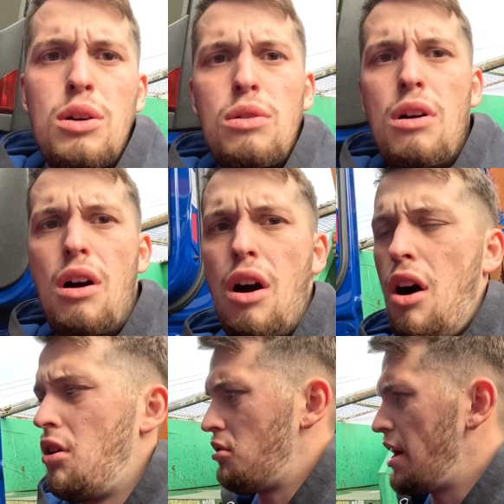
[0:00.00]

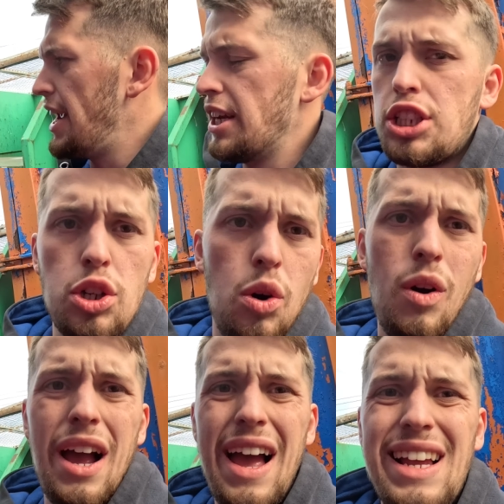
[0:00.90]
Alright,
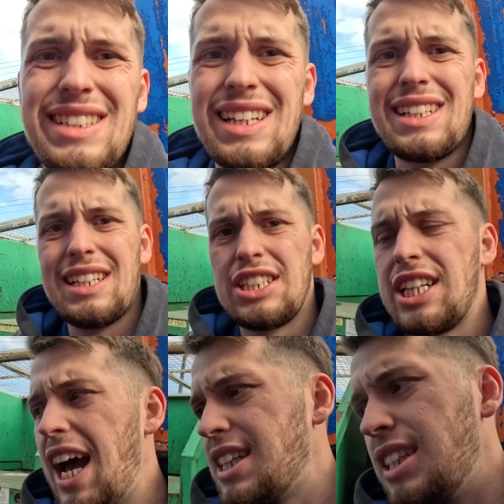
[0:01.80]
so it is
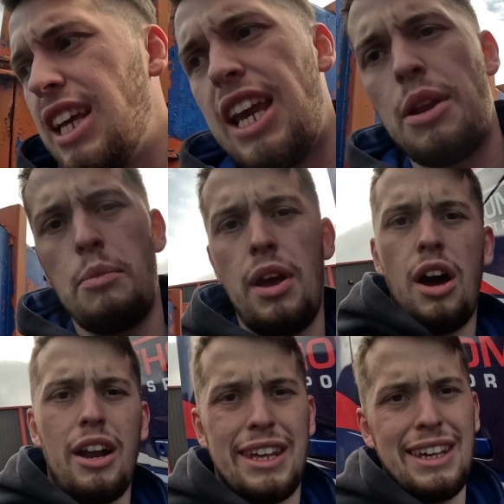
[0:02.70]
Saturday and we
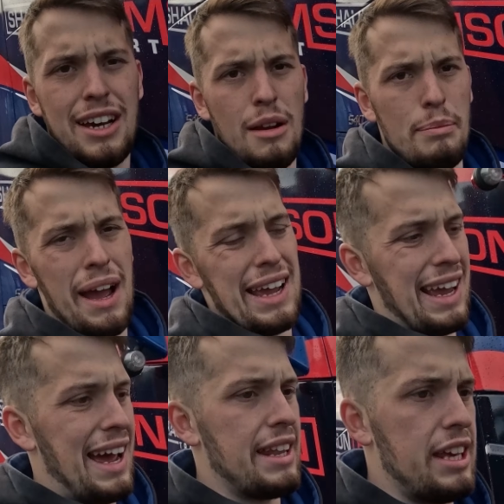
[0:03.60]
are here back
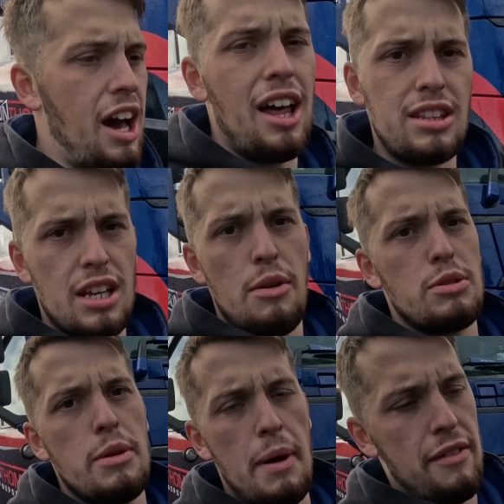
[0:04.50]
at the yard. It
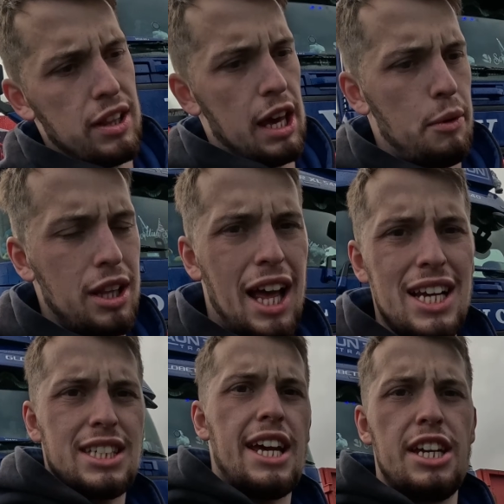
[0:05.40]
was a wee bit of a late one
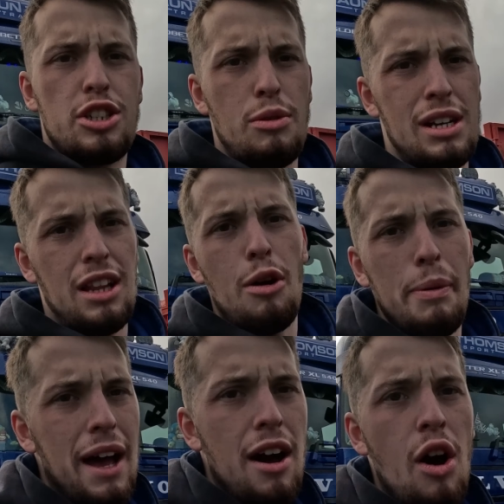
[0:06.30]
last night, so we had a little
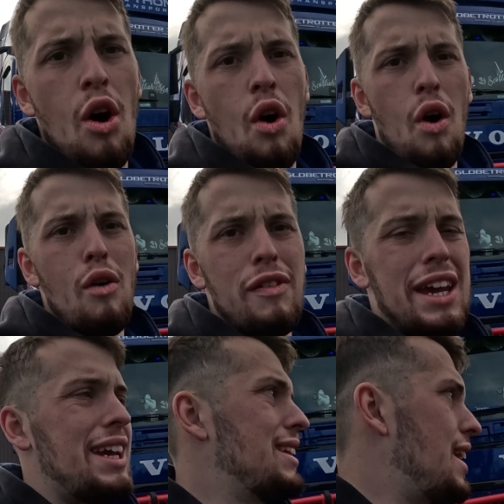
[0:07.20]
bit of
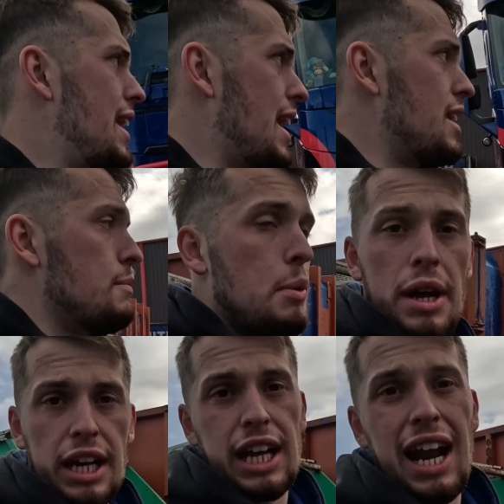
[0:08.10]
a lie-in, but we
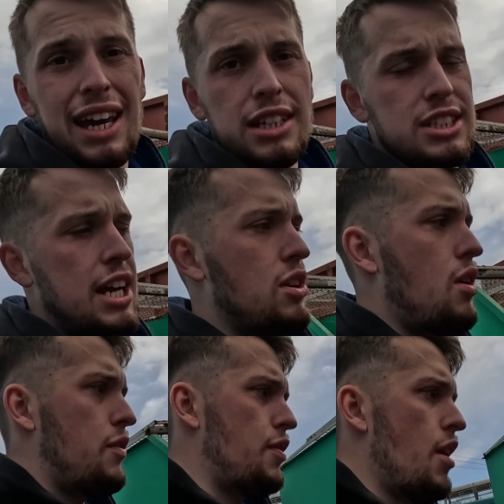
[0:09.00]
had a cracking
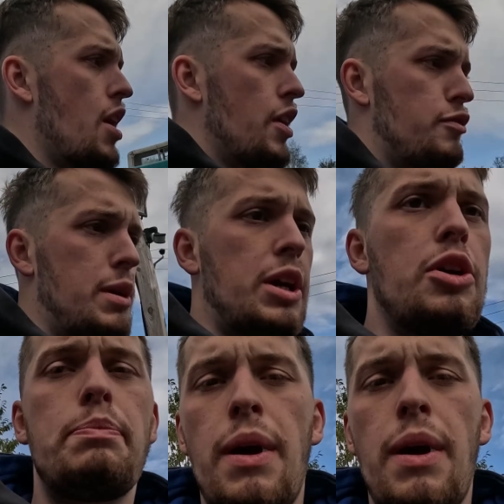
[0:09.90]
send-off from our good